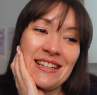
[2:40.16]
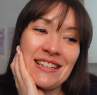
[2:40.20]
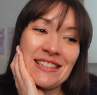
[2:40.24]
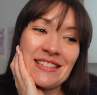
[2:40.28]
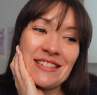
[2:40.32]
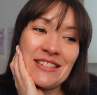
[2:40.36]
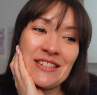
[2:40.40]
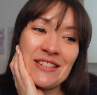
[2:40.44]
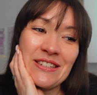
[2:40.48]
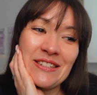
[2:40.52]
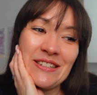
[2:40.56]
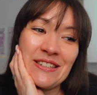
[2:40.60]

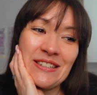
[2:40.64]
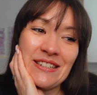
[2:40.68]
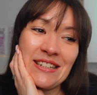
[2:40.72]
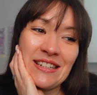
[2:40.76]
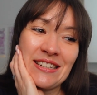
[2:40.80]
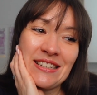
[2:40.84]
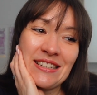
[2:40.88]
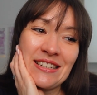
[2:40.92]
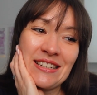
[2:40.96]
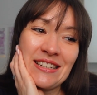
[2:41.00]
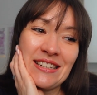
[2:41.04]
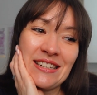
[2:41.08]
turn
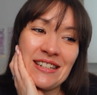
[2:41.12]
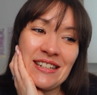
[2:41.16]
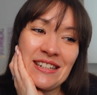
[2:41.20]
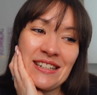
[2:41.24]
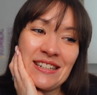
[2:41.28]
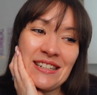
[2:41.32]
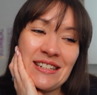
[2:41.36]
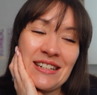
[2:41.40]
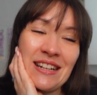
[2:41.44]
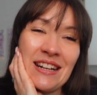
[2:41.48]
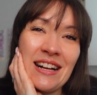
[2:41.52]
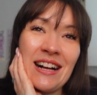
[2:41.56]
out,
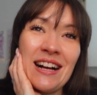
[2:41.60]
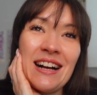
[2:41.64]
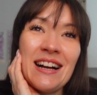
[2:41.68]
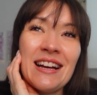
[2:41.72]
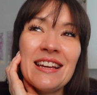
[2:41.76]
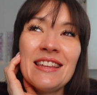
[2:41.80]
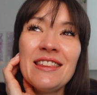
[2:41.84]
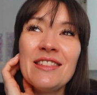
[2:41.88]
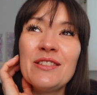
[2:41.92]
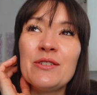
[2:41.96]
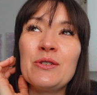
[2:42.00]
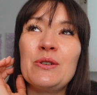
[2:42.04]

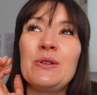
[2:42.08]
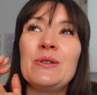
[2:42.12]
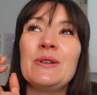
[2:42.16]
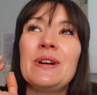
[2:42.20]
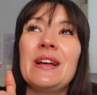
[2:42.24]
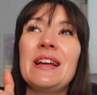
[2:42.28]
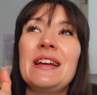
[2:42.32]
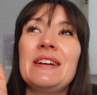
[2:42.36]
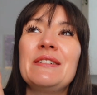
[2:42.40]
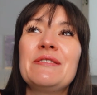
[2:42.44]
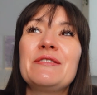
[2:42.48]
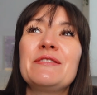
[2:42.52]
I thought
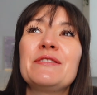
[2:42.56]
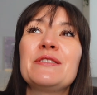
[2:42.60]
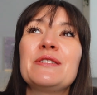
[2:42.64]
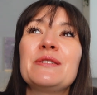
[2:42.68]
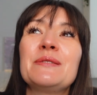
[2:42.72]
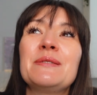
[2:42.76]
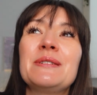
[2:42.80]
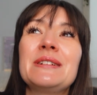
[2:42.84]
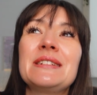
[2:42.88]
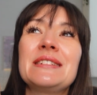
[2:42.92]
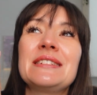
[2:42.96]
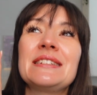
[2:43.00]

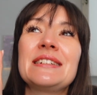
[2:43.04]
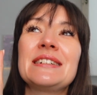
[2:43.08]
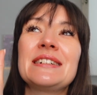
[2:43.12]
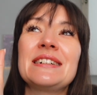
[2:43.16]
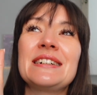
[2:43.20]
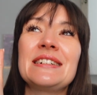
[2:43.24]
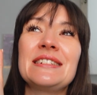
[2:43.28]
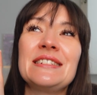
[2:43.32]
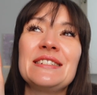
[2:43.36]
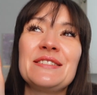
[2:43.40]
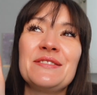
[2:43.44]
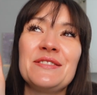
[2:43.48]
everyone
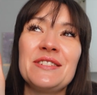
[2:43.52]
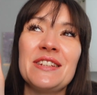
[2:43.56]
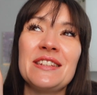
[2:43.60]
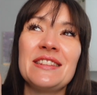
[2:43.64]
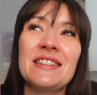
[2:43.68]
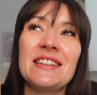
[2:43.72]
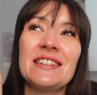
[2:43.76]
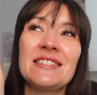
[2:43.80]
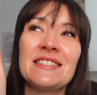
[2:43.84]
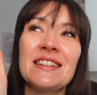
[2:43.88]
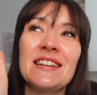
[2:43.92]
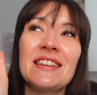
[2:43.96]
kind of did
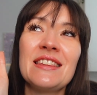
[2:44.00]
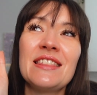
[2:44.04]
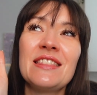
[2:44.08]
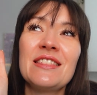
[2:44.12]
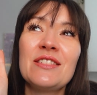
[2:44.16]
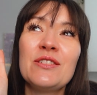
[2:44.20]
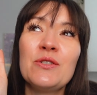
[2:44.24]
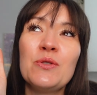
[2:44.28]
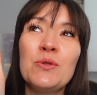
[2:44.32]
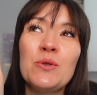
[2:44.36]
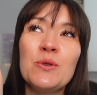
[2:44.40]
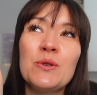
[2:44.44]
this. I
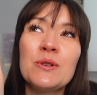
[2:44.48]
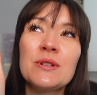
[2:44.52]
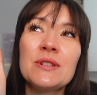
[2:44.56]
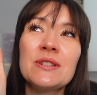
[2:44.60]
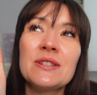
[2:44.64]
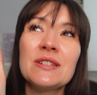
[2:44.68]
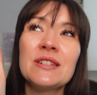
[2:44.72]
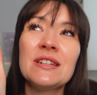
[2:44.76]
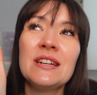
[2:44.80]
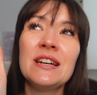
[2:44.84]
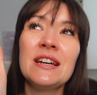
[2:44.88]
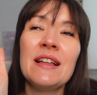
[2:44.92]

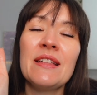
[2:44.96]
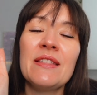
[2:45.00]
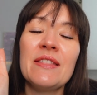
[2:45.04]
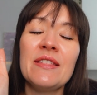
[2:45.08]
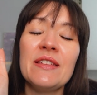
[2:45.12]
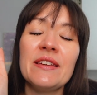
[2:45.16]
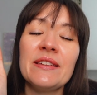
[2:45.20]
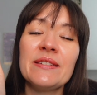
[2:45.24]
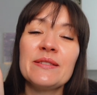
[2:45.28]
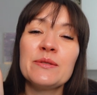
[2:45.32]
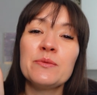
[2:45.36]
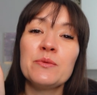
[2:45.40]
thought
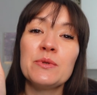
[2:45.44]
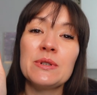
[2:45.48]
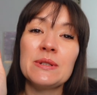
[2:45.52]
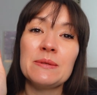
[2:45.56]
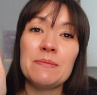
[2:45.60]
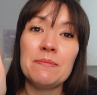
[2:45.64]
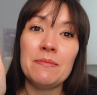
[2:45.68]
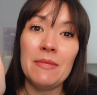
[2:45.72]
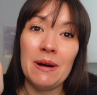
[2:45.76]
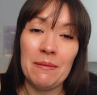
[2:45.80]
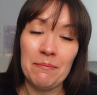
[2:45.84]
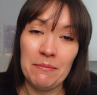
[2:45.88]
this was
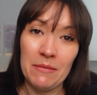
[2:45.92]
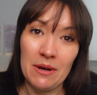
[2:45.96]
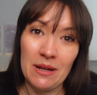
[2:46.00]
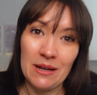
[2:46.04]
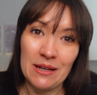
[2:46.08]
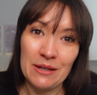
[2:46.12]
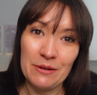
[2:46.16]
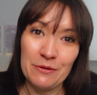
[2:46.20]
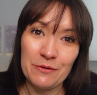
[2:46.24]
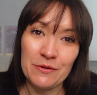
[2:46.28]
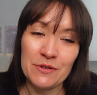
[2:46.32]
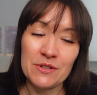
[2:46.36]
mum
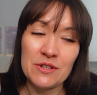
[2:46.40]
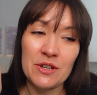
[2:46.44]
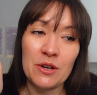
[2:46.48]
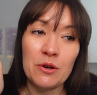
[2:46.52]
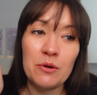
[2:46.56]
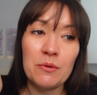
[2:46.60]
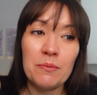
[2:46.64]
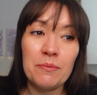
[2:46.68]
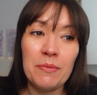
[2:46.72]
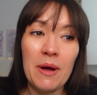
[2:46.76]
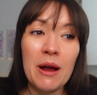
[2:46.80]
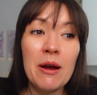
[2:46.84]
life.
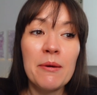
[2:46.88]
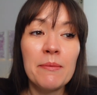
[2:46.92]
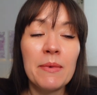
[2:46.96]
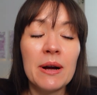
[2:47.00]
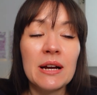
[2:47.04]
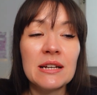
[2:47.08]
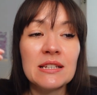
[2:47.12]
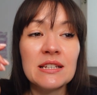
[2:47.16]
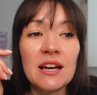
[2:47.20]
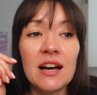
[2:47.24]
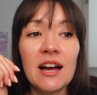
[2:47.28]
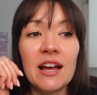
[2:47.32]
So bear in
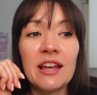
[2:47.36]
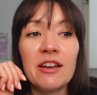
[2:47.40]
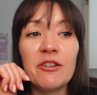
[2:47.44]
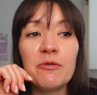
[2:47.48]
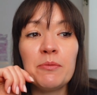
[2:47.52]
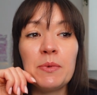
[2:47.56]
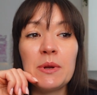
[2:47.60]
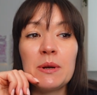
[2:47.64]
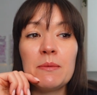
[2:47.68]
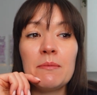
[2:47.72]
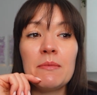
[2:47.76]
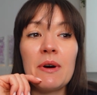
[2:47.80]
mind, I have
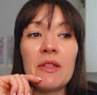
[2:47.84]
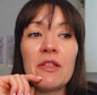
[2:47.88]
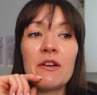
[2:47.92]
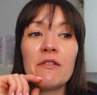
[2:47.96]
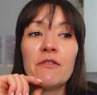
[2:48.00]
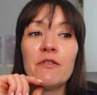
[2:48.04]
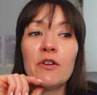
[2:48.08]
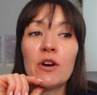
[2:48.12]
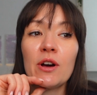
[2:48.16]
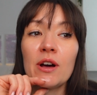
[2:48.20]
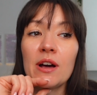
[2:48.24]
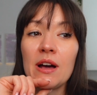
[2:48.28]
been a mother
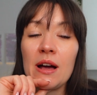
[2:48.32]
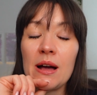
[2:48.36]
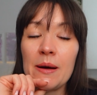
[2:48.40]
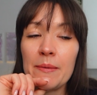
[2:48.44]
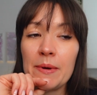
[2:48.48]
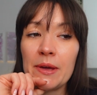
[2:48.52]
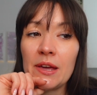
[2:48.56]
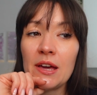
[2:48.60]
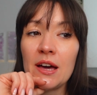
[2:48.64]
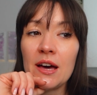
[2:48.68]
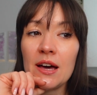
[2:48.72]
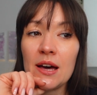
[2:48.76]
for
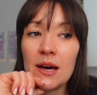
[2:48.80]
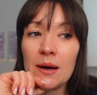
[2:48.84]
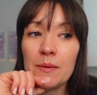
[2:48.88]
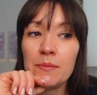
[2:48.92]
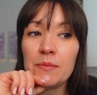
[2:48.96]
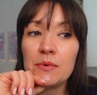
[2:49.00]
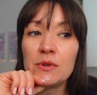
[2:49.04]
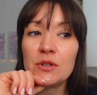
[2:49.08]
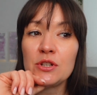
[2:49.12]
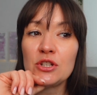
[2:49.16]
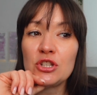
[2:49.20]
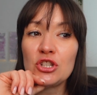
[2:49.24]
coming
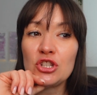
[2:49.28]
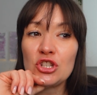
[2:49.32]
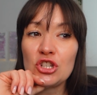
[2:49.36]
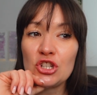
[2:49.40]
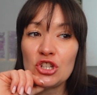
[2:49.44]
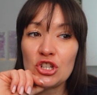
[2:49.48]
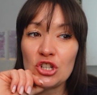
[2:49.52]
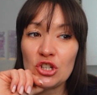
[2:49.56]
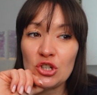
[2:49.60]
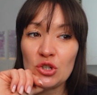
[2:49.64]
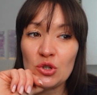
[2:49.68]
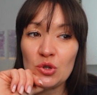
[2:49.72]
up
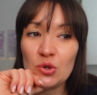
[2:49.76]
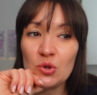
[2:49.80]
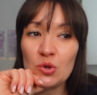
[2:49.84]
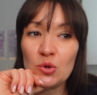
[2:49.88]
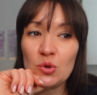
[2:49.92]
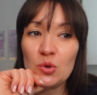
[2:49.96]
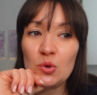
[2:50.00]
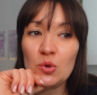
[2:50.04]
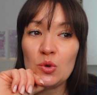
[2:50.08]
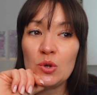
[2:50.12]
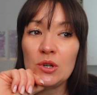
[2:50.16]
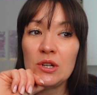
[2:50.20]

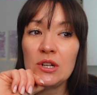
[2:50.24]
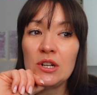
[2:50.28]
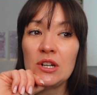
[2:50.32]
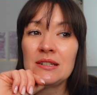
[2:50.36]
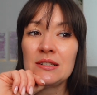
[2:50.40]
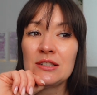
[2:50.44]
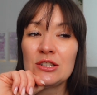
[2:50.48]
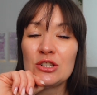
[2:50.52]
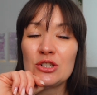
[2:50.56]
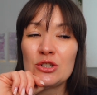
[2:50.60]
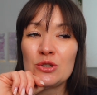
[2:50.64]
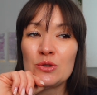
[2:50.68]
to
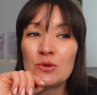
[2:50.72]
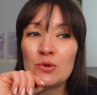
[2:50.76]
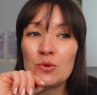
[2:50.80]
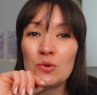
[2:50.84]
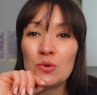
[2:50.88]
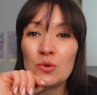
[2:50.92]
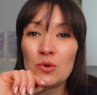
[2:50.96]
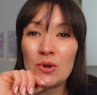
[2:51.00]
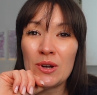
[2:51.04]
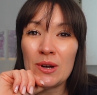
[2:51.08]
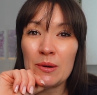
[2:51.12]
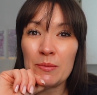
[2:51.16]

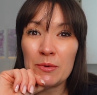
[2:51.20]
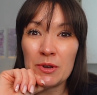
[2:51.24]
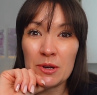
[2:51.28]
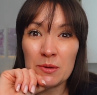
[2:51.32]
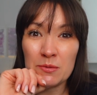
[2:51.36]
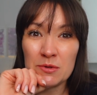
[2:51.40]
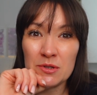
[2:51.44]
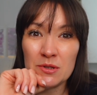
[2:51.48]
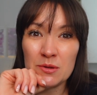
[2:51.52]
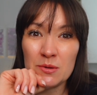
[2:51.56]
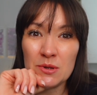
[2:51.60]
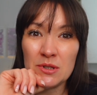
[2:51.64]

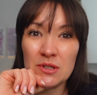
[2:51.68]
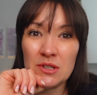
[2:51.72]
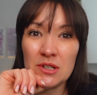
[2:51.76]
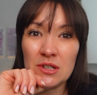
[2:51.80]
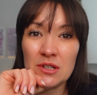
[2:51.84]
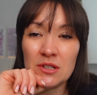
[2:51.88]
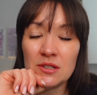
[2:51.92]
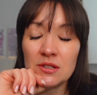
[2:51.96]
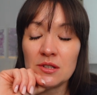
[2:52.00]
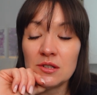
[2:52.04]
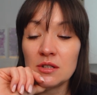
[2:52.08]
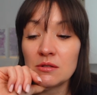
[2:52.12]
20
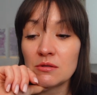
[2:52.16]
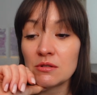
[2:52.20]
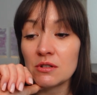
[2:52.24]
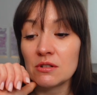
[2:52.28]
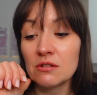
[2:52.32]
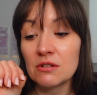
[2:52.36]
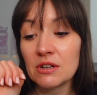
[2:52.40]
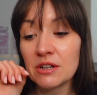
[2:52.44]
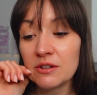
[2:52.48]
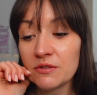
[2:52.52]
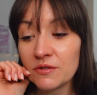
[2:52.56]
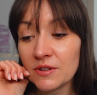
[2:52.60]
years. Oh, good
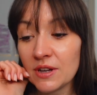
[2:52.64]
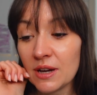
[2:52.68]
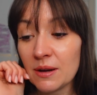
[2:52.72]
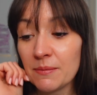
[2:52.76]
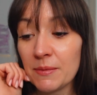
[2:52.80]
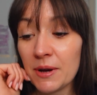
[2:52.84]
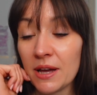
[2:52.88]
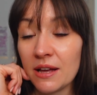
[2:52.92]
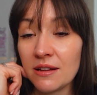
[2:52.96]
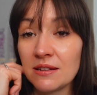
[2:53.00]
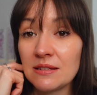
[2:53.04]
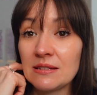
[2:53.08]
grief. Yeah,
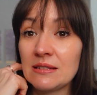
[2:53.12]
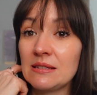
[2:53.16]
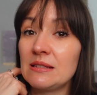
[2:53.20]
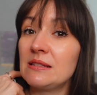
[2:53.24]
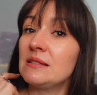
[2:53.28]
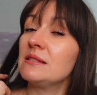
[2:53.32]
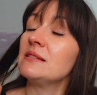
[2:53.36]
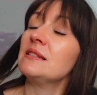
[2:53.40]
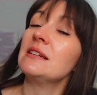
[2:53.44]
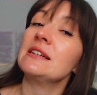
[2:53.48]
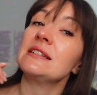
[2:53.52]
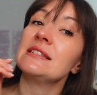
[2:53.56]
my eldest
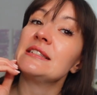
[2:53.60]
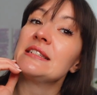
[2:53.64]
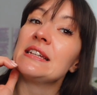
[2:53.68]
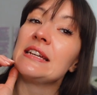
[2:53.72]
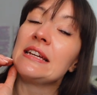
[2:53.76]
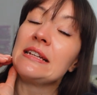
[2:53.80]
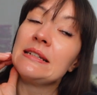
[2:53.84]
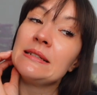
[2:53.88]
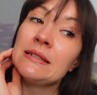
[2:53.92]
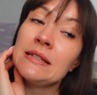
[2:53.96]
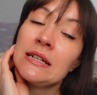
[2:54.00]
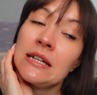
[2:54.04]
is
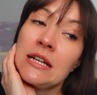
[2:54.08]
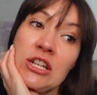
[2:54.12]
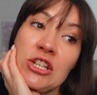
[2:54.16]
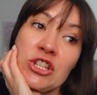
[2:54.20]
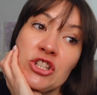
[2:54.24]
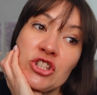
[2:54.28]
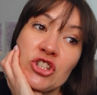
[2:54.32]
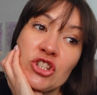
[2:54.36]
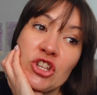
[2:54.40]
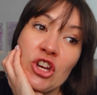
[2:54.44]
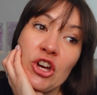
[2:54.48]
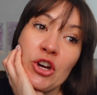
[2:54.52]
19.
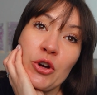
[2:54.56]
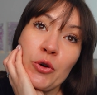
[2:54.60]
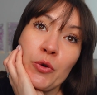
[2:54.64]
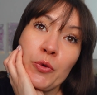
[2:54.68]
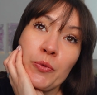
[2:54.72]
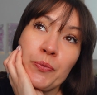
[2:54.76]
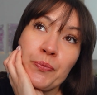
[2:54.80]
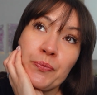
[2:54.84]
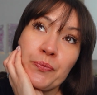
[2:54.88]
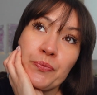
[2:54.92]
So